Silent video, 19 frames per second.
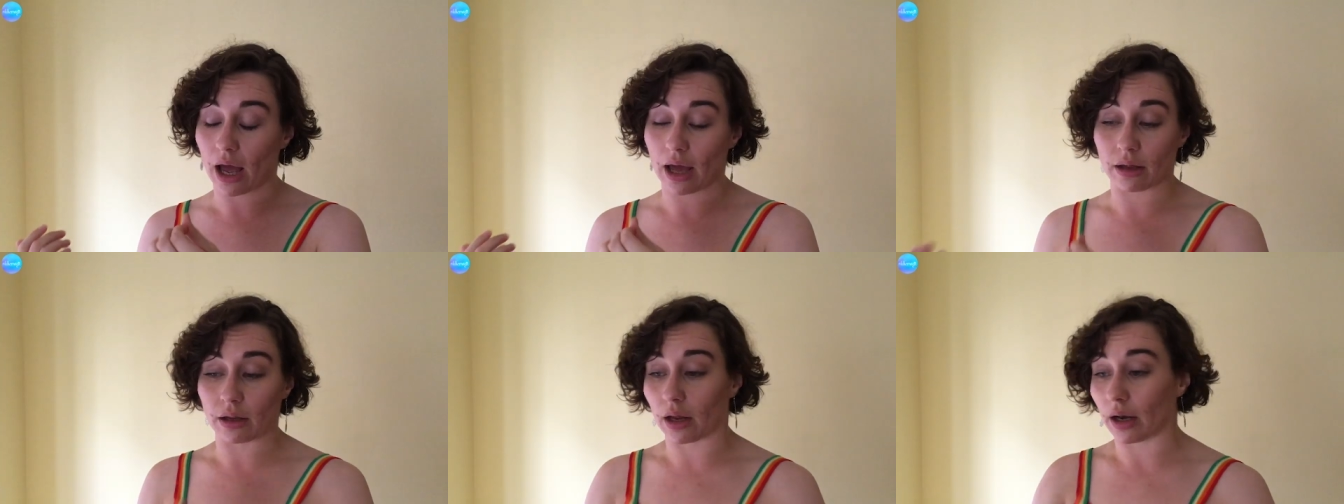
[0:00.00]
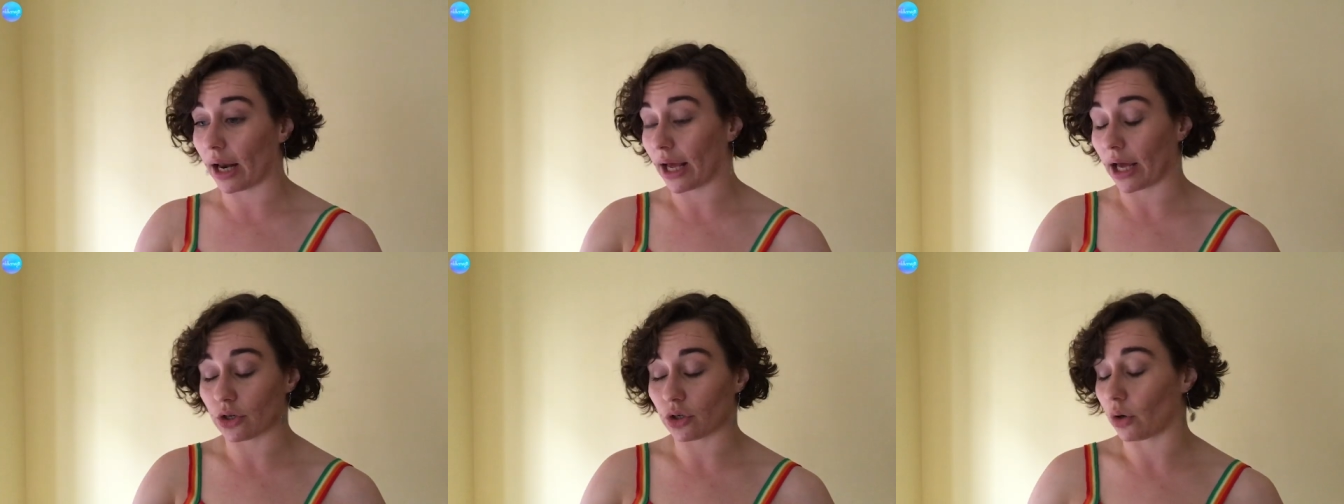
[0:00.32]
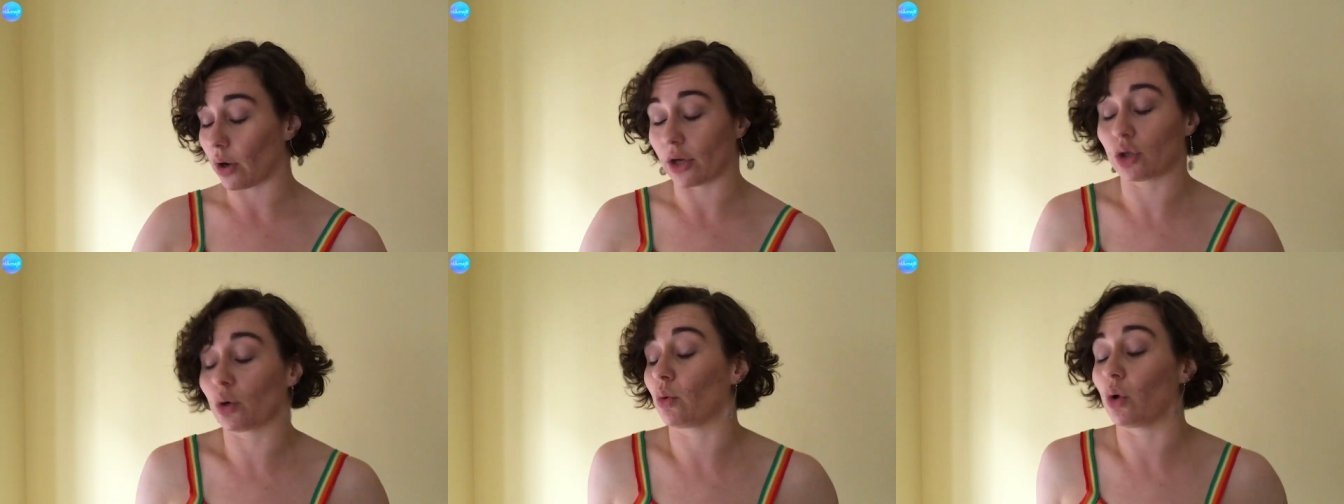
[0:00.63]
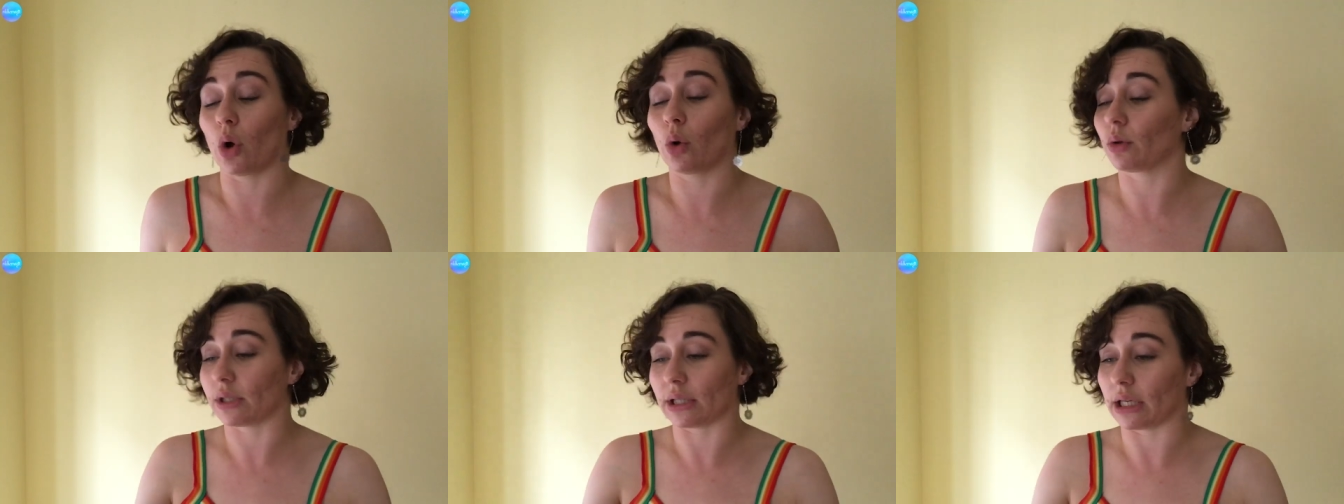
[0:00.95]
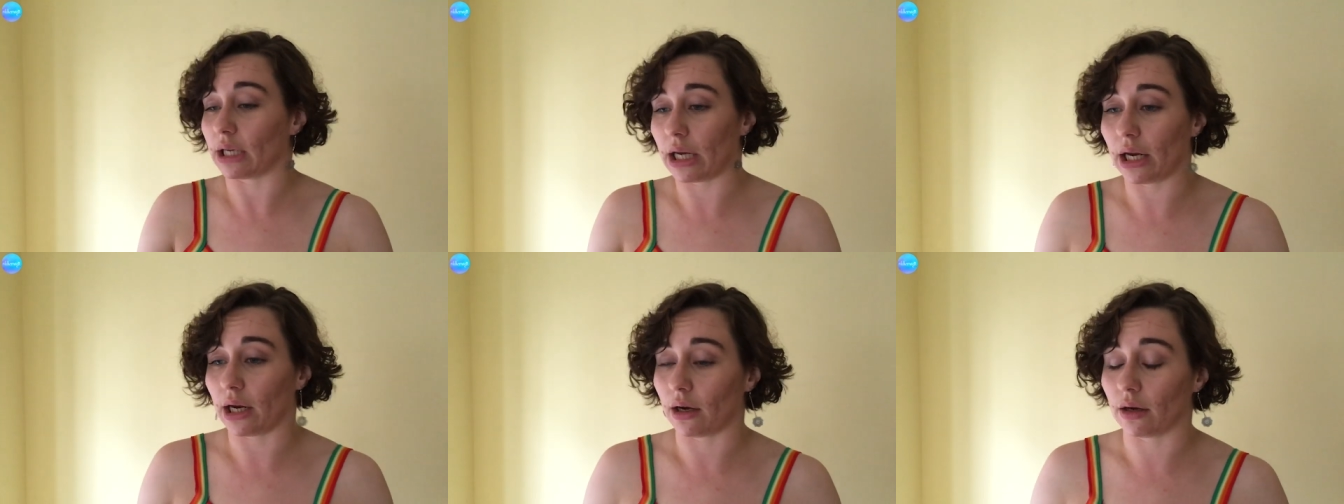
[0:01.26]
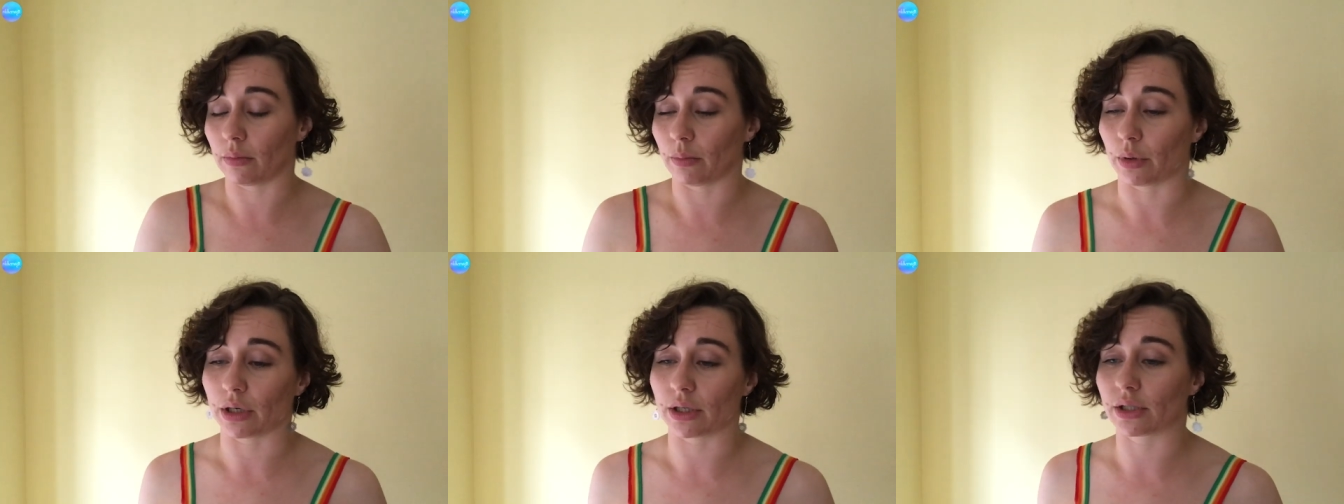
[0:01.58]
I don't notice it
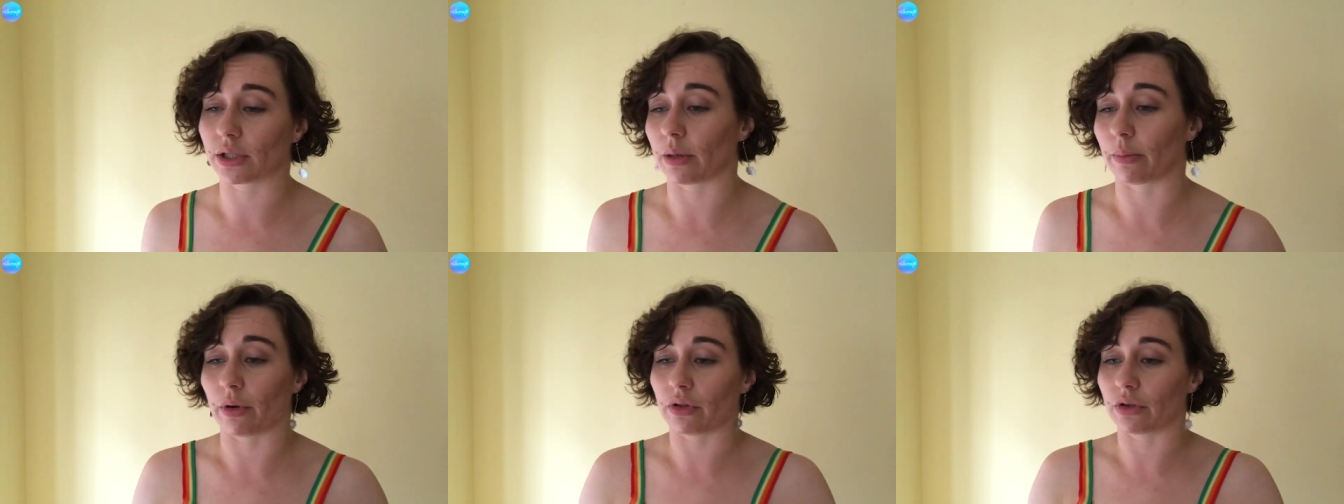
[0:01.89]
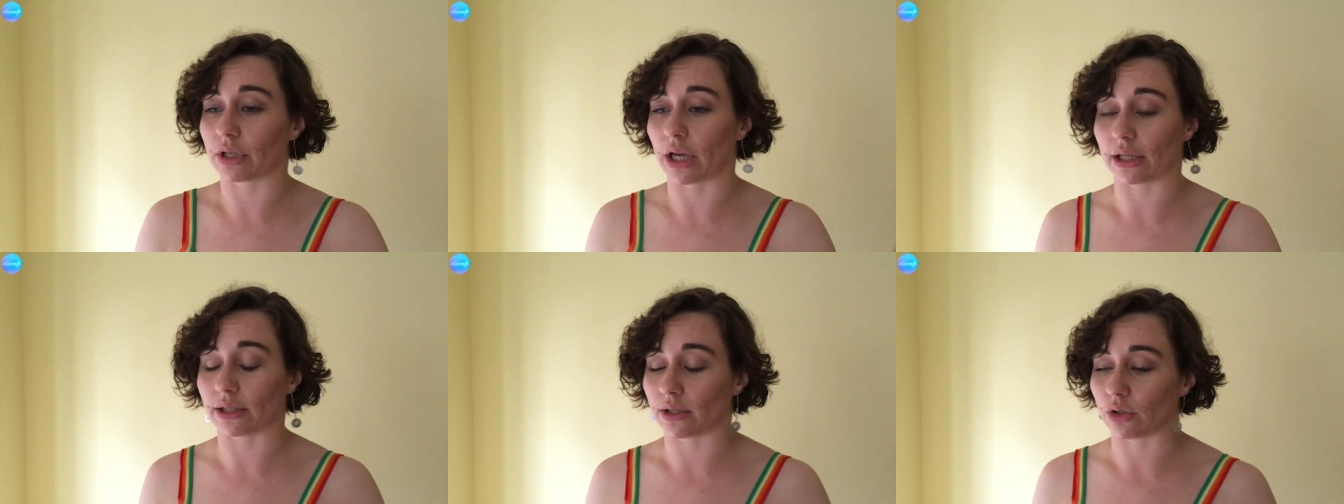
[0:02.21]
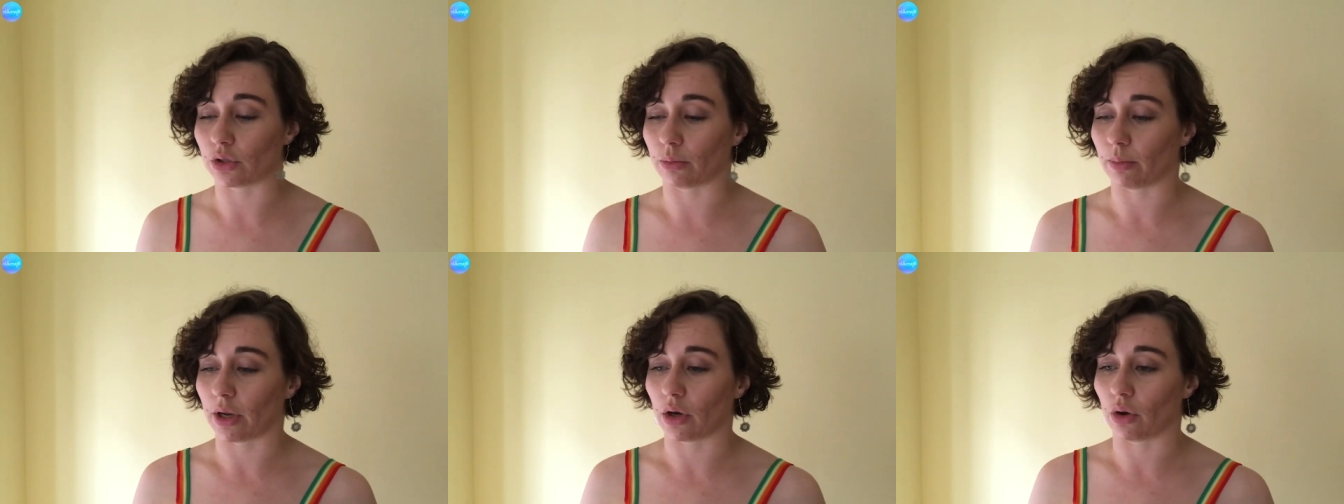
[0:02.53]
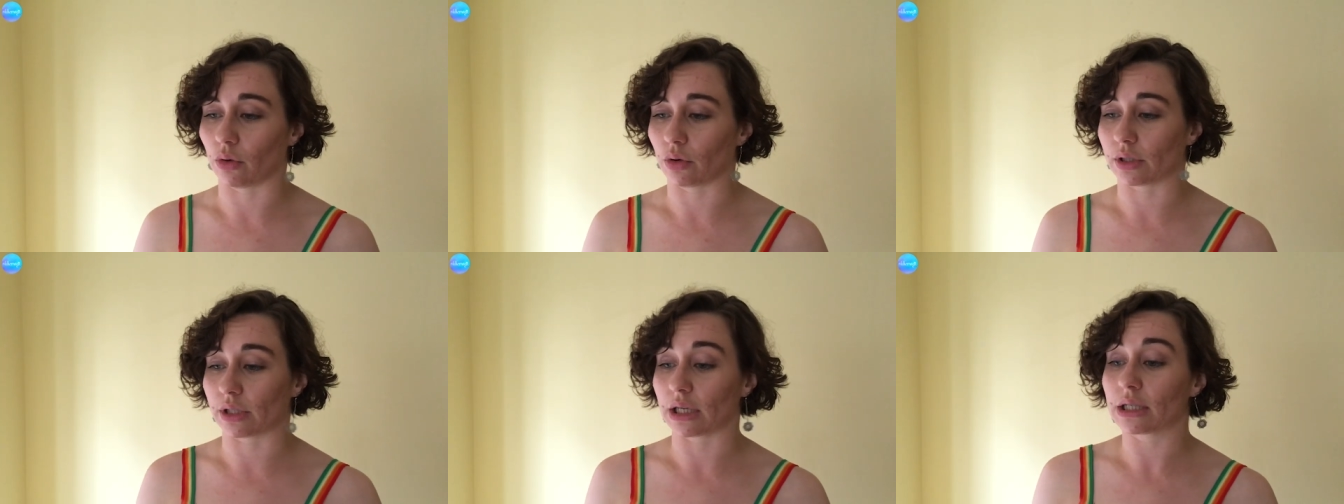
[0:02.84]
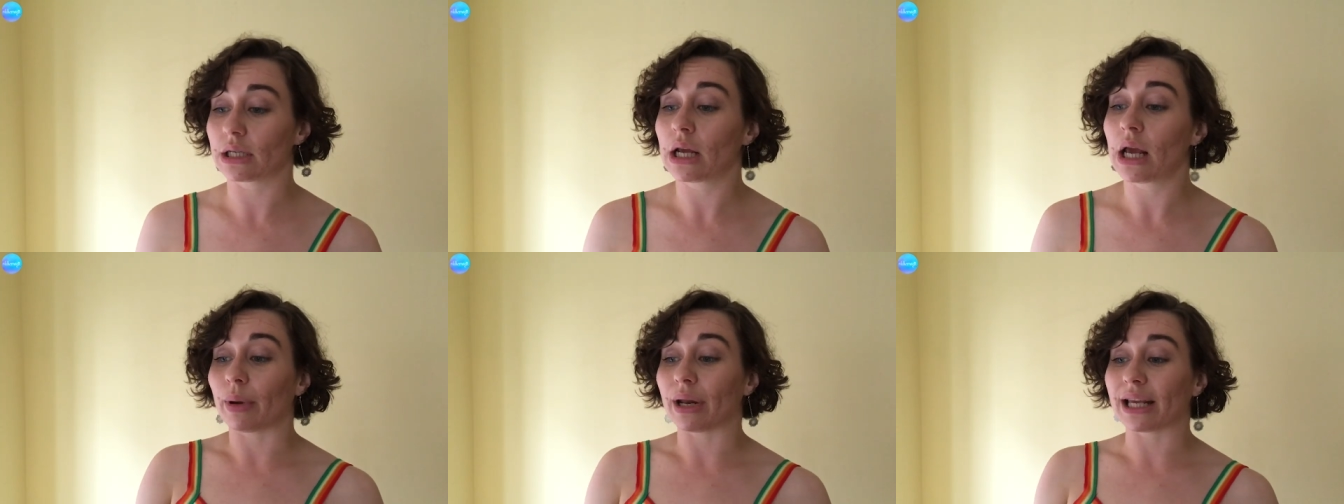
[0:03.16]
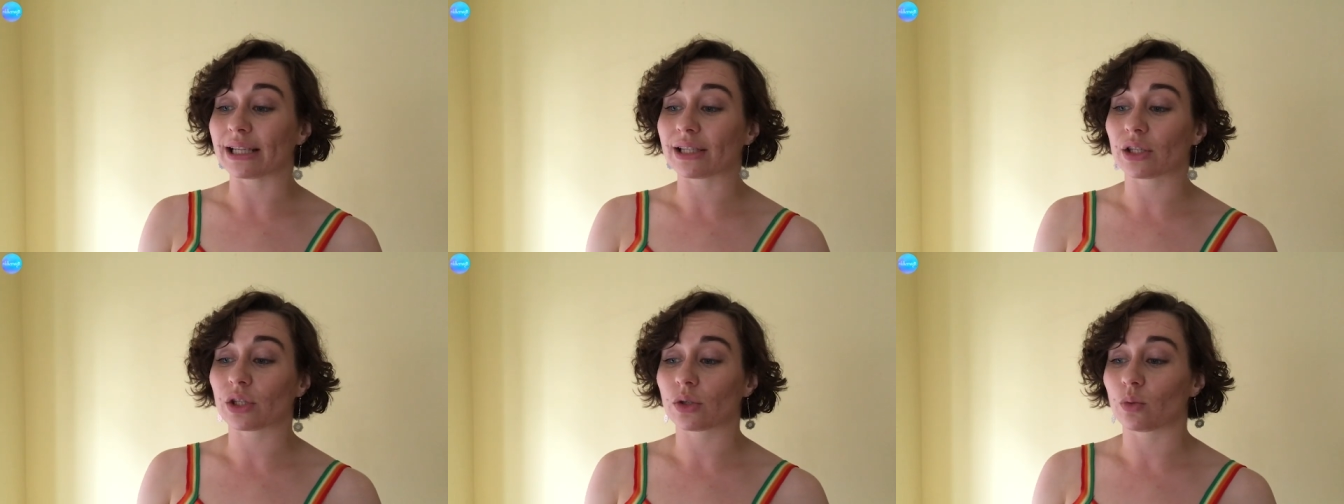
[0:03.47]
here, but in some other dances you may notice it. But
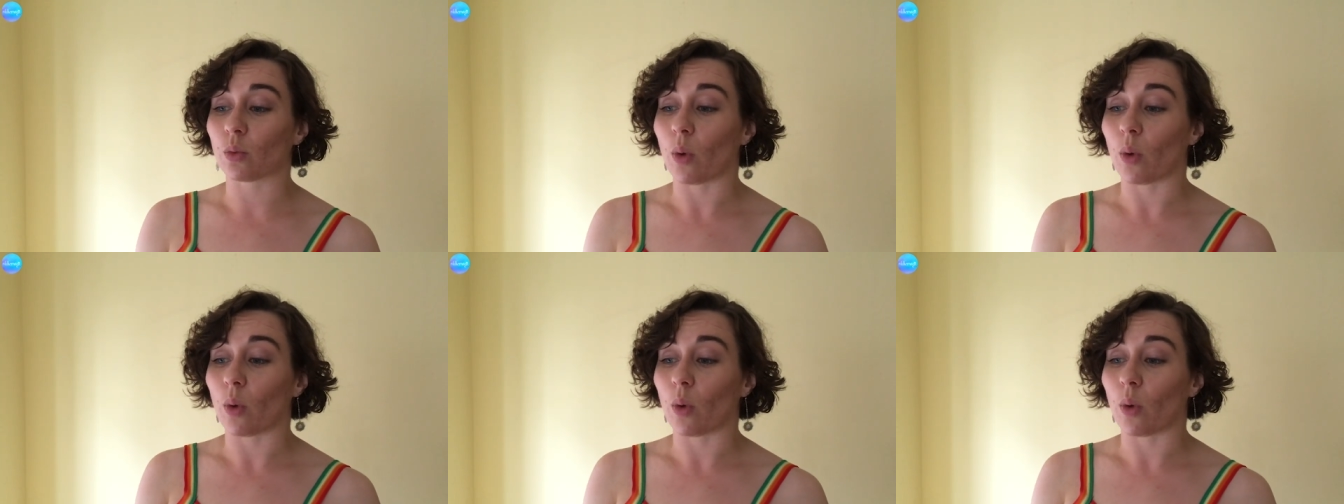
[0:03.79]
his